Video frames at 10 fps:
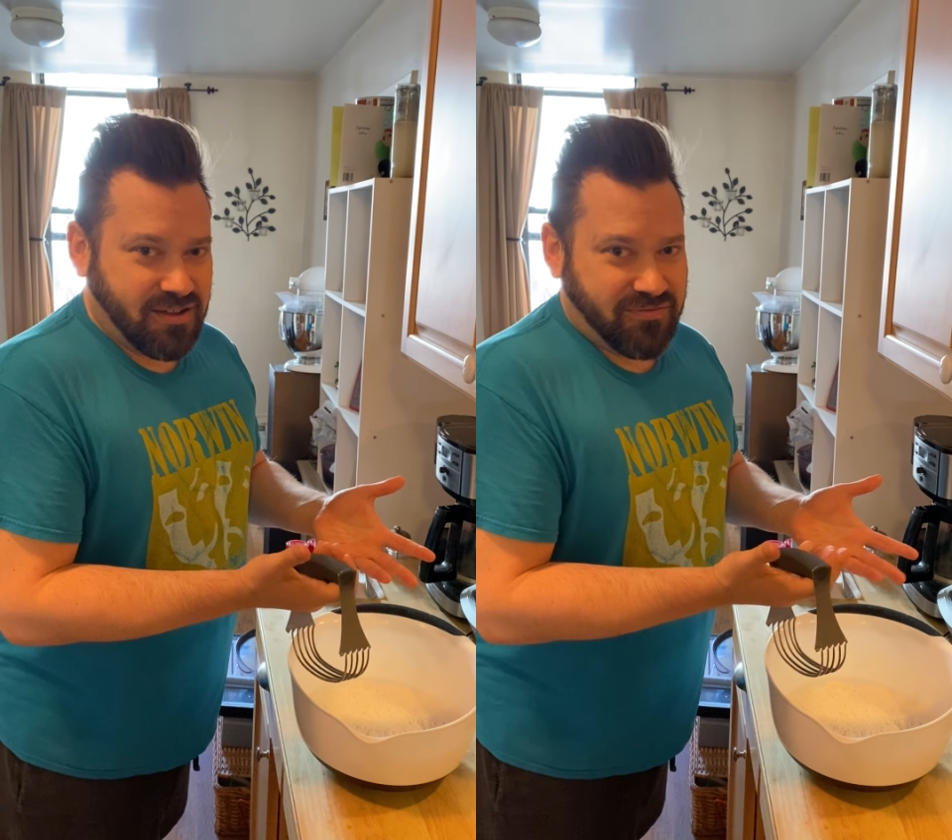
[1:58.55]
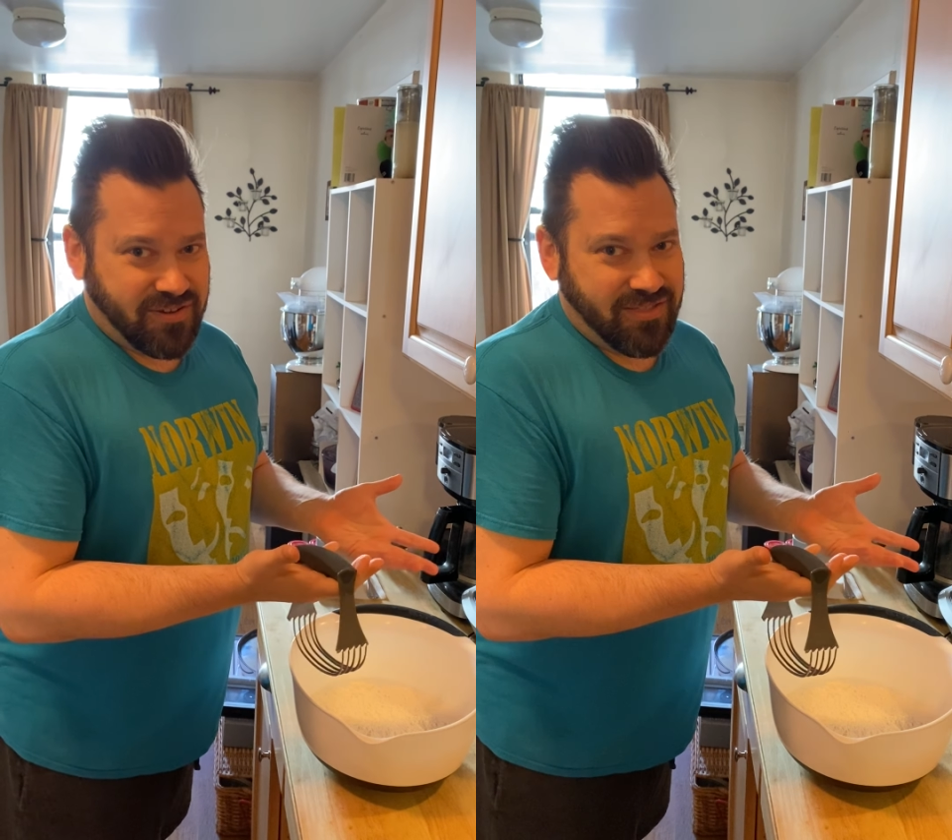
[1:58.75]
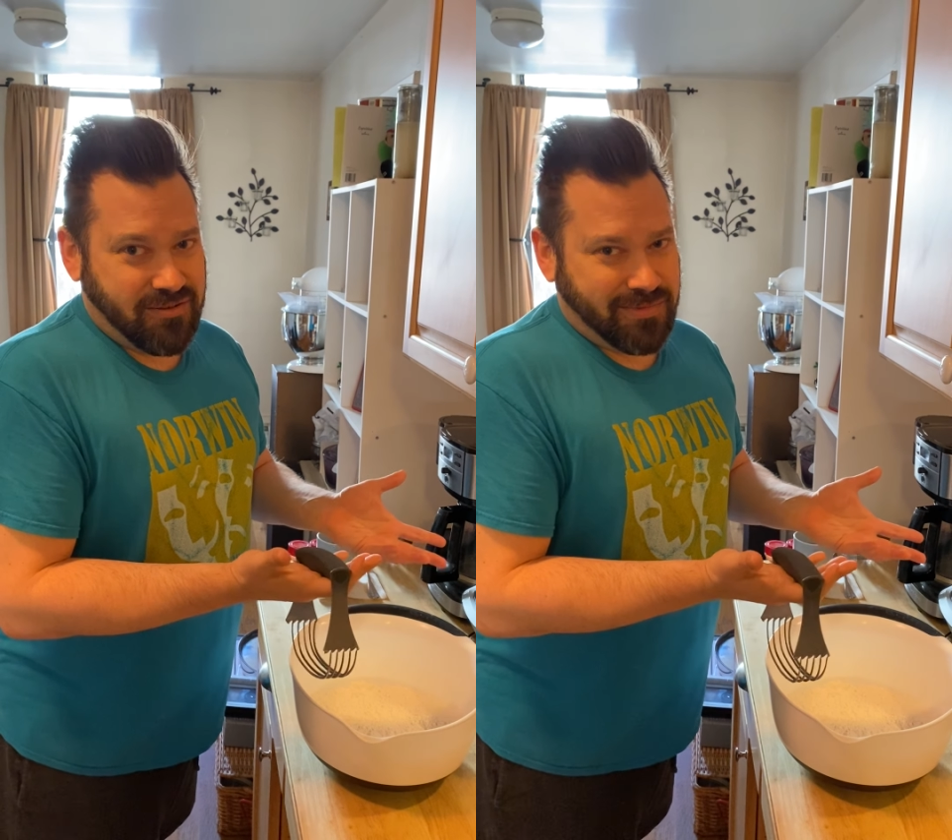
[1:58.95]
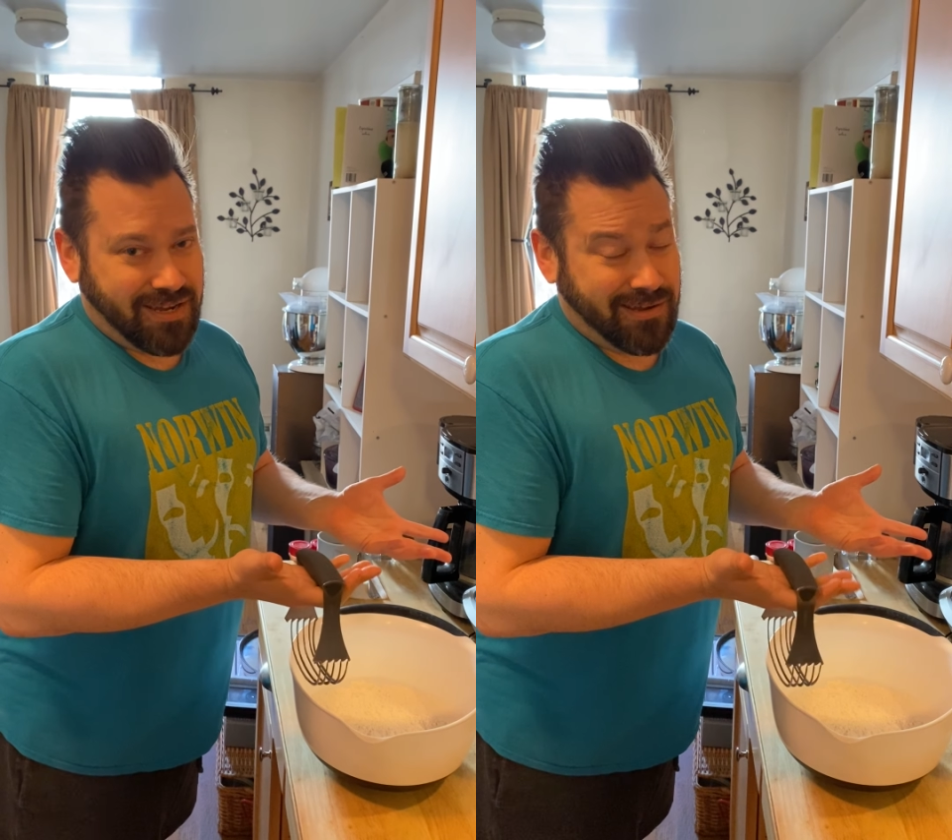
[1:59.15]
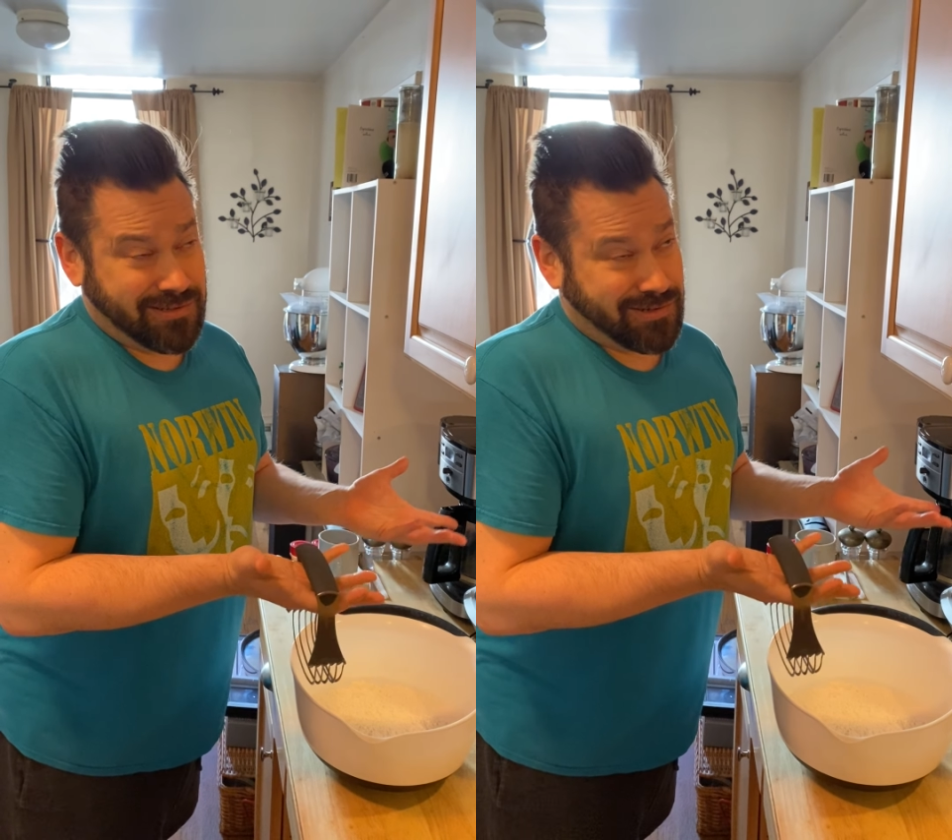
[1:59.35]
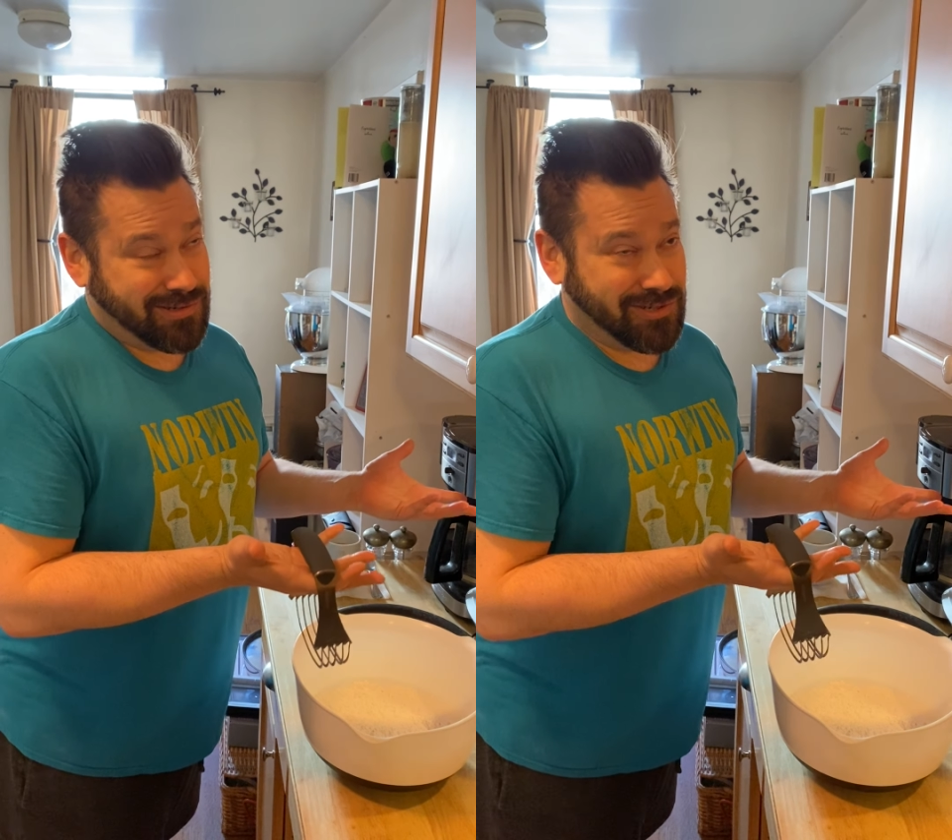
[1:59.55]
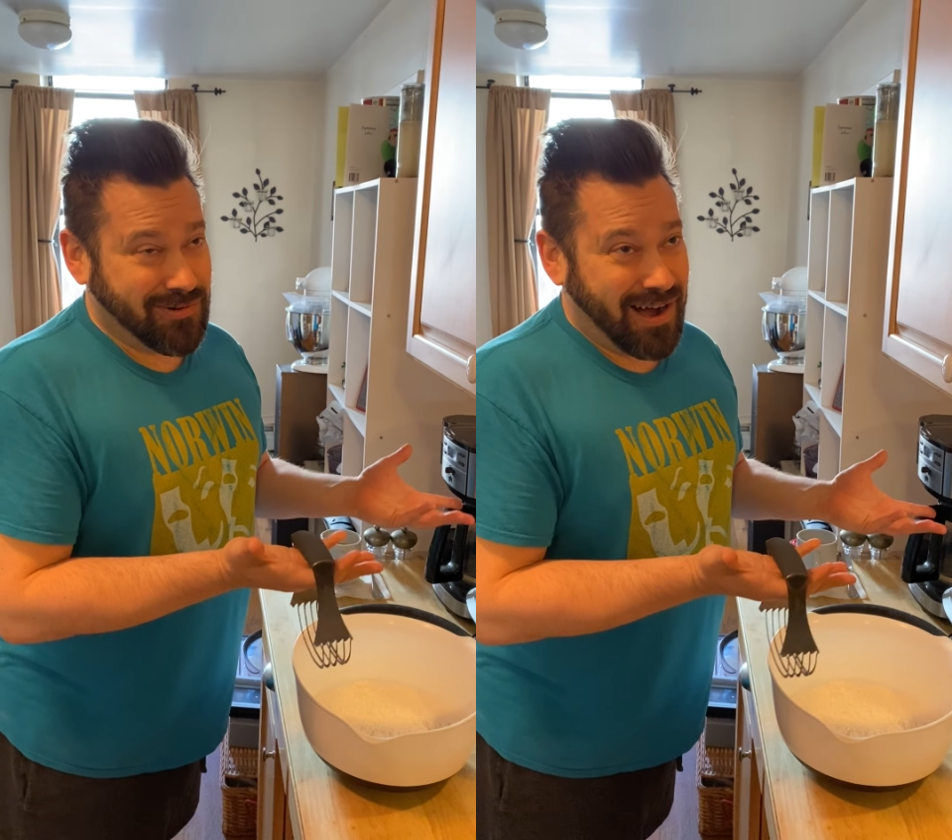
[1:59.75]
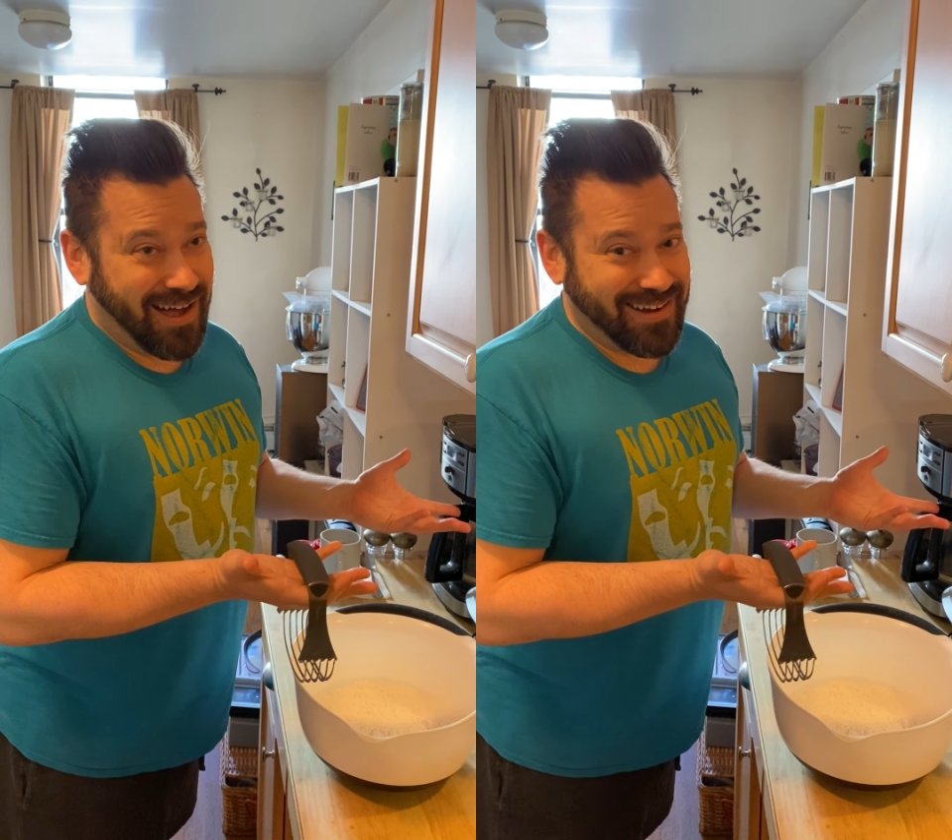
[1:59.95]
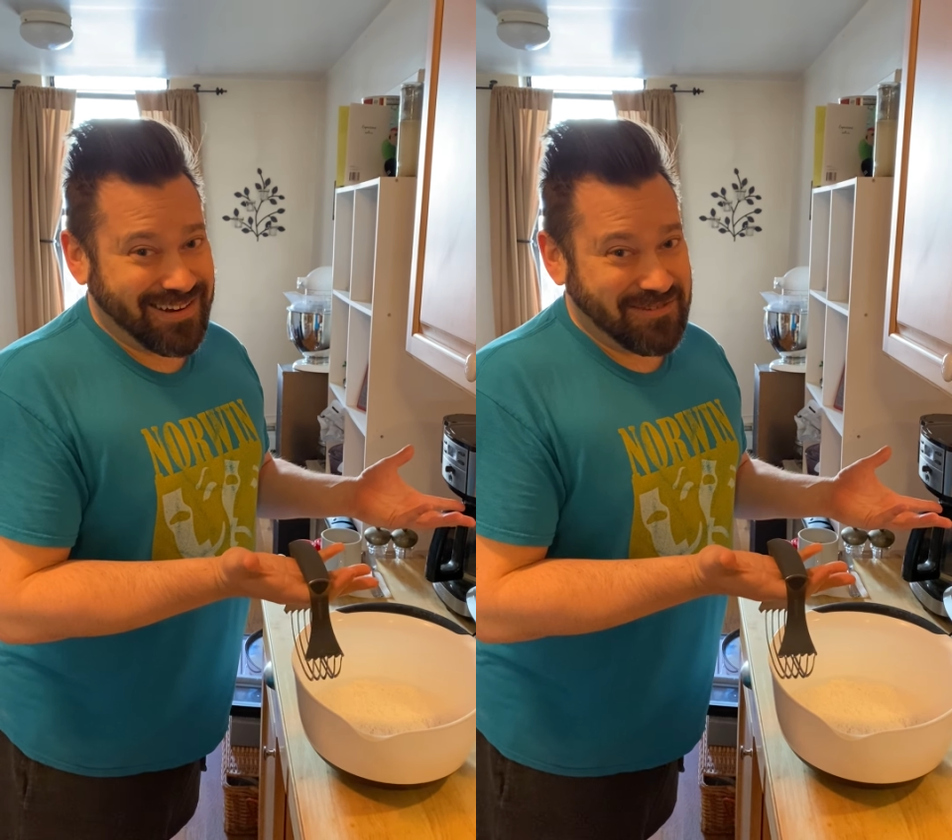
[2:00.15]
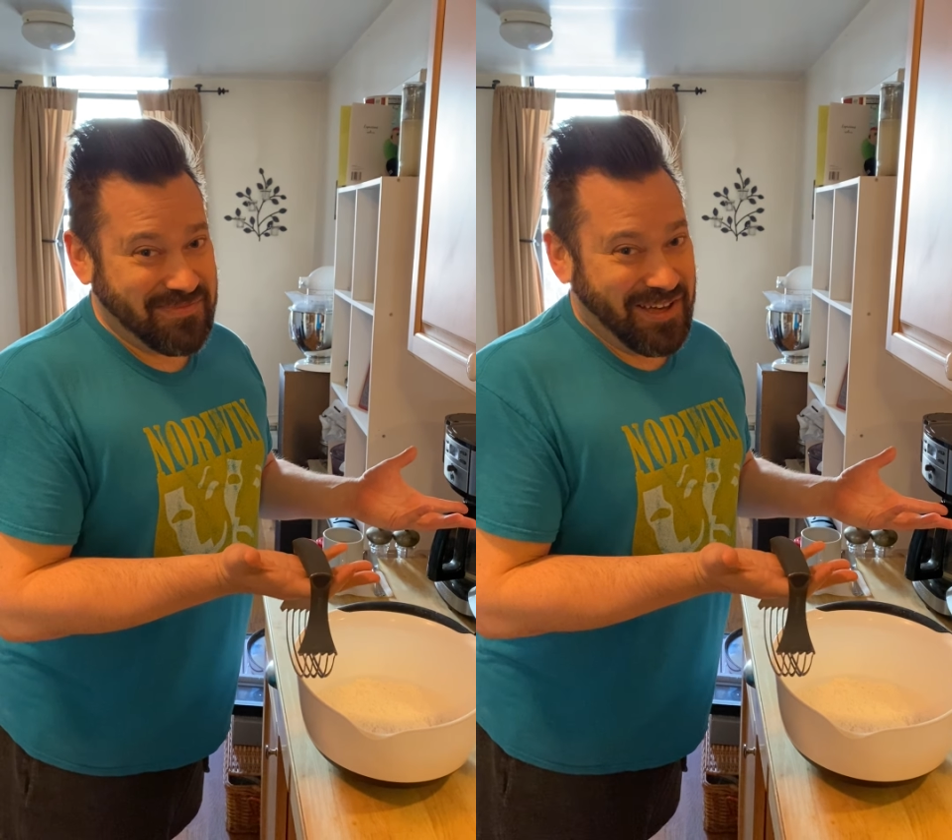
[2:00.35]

I find that my hands are too hot and it